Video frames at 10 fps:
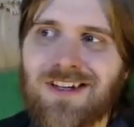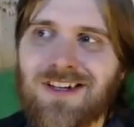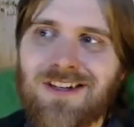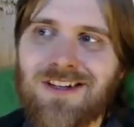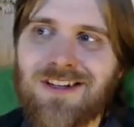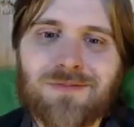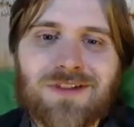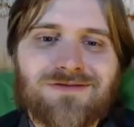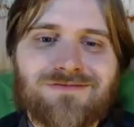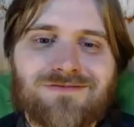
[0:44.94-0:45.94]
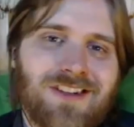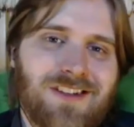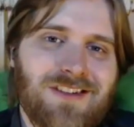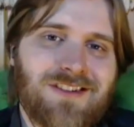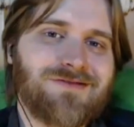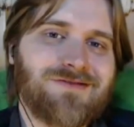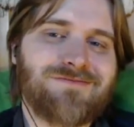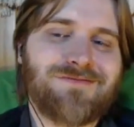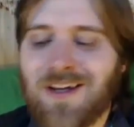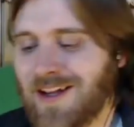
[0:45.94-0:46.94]
but, you know...
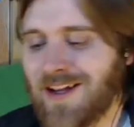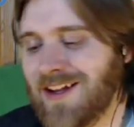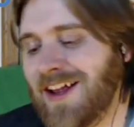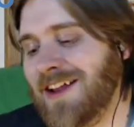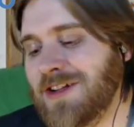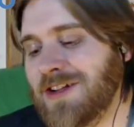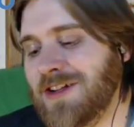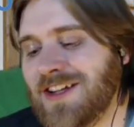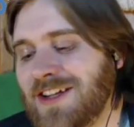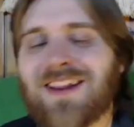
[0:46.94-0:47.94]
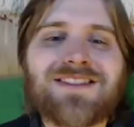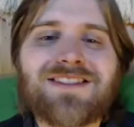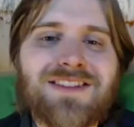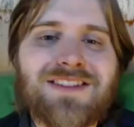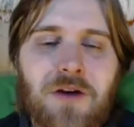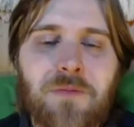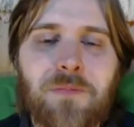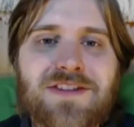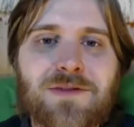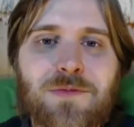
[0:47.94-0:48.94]
Let's jump
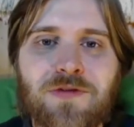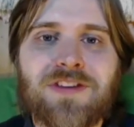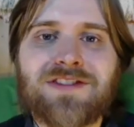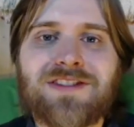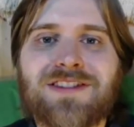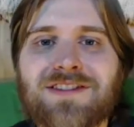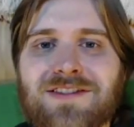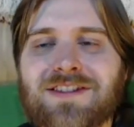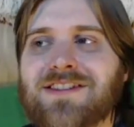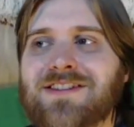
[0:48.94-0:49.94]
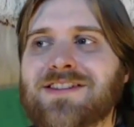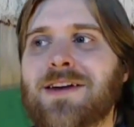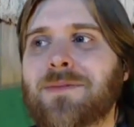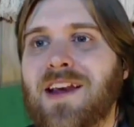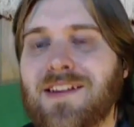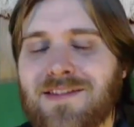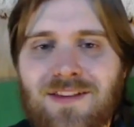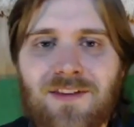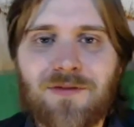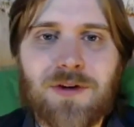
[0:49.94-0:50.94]
into the movies. Let's discuss them and
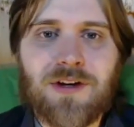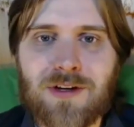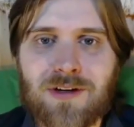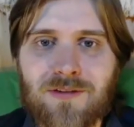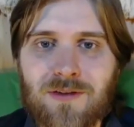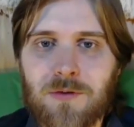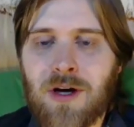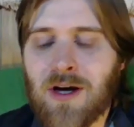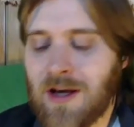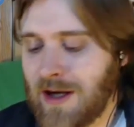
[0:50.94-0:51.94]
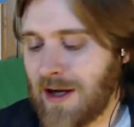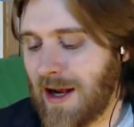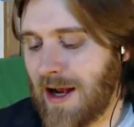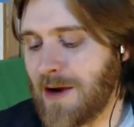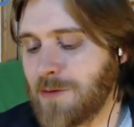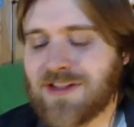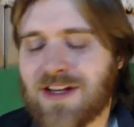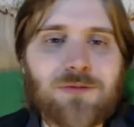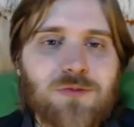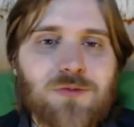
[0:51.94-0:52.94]
see if we agree. So, I was
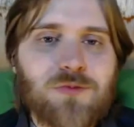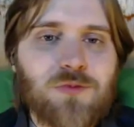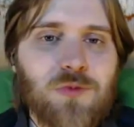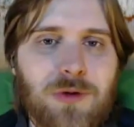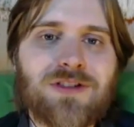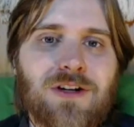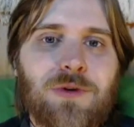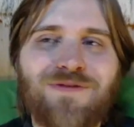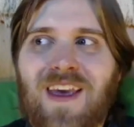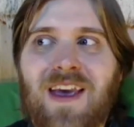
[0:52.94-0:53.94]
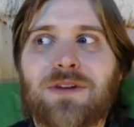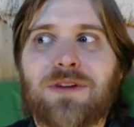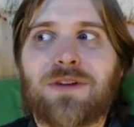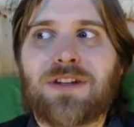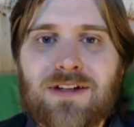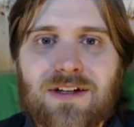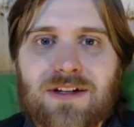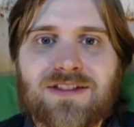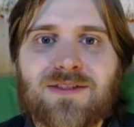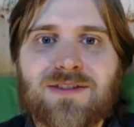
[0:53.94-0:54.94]
saying we would start with family,
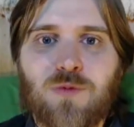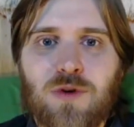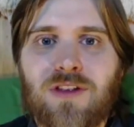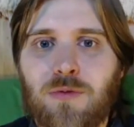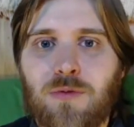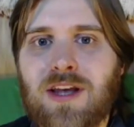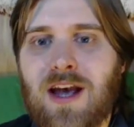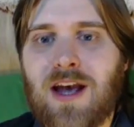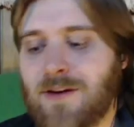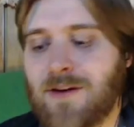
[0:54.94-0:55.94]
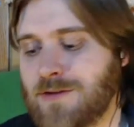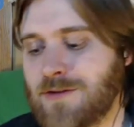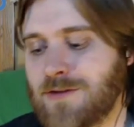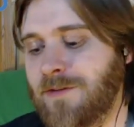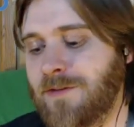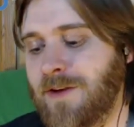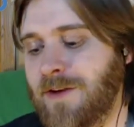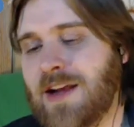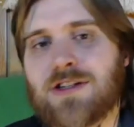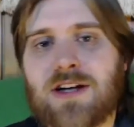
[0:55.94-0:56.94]
because that's one of the three categories. You have family,
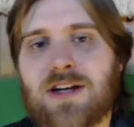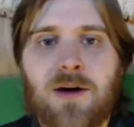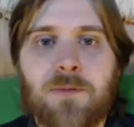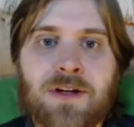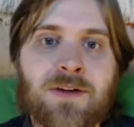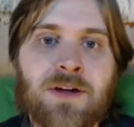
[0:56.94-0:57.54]
action, and comedy.